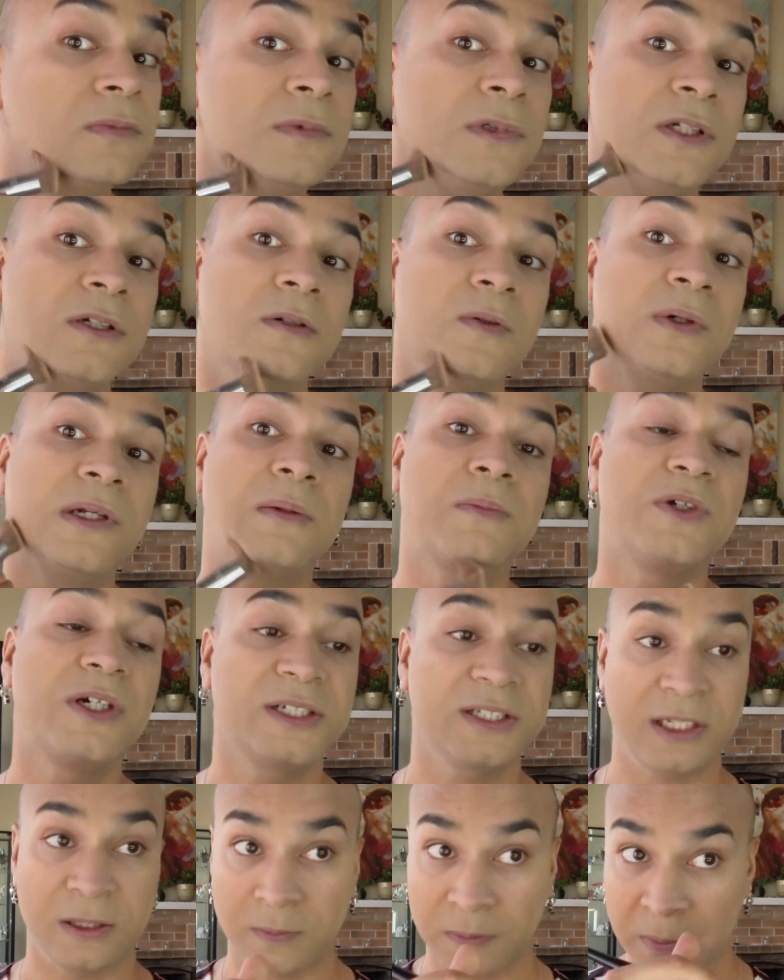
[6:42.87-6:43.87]
You know, when I'm
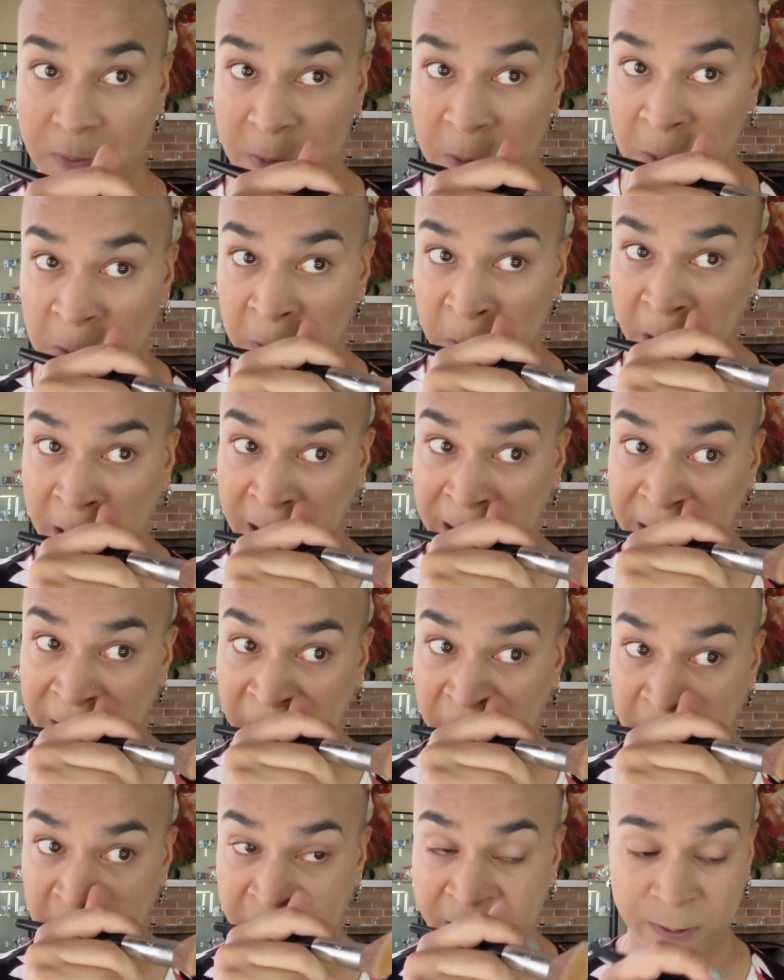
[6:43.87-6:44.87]
dressed up
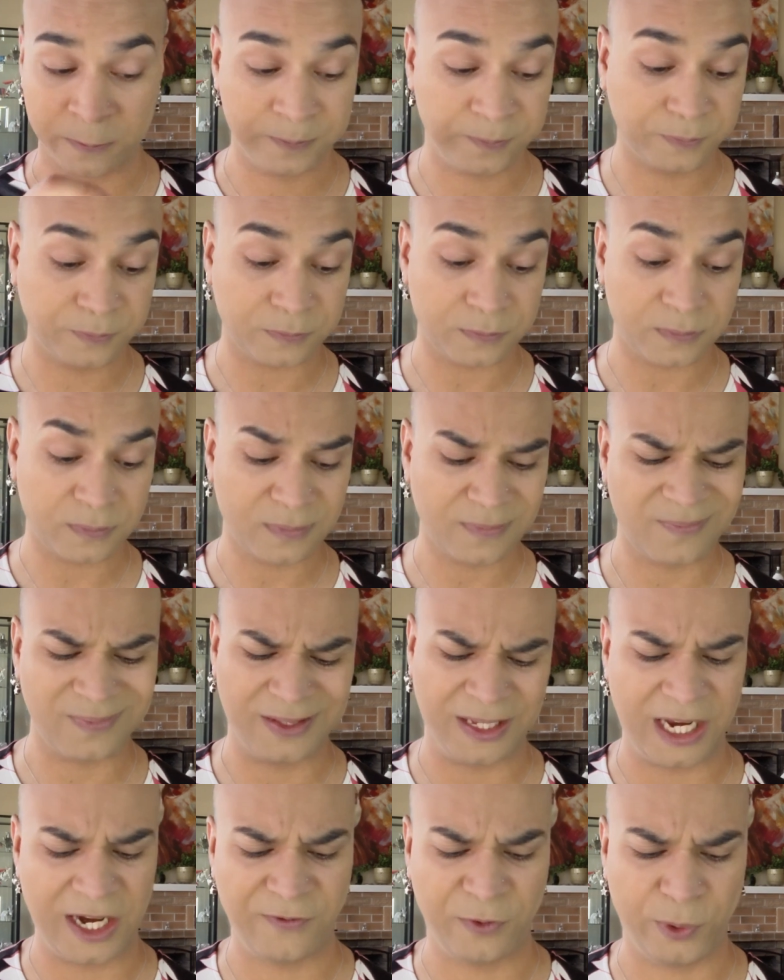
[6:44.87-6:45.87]
at work,
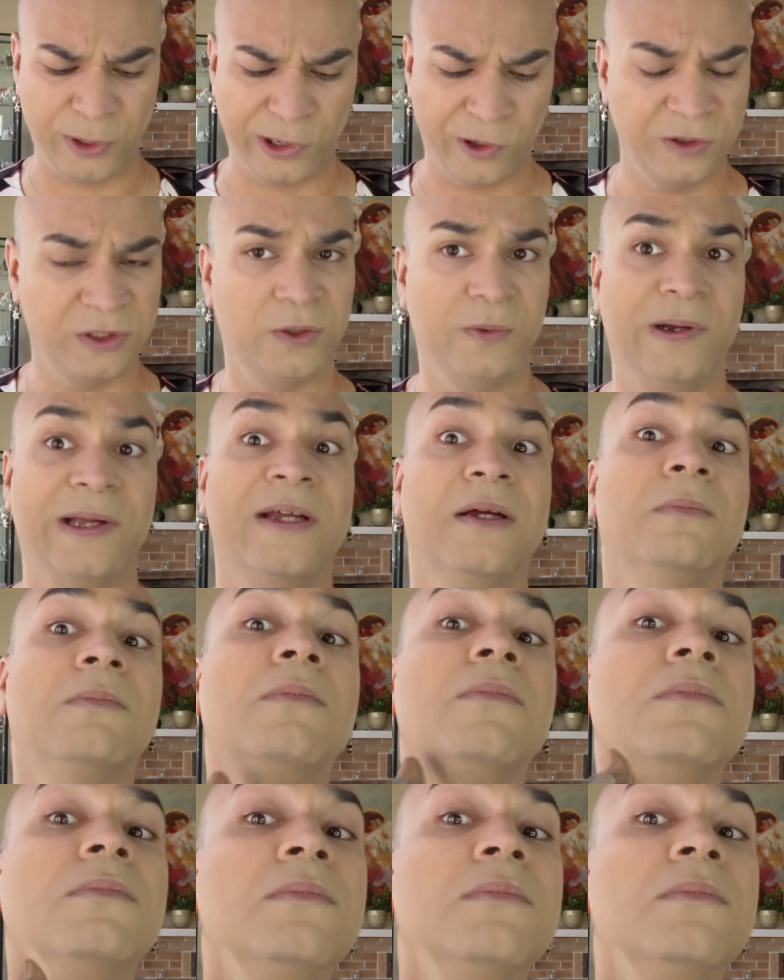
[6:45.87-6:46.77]
everyone knows who I am.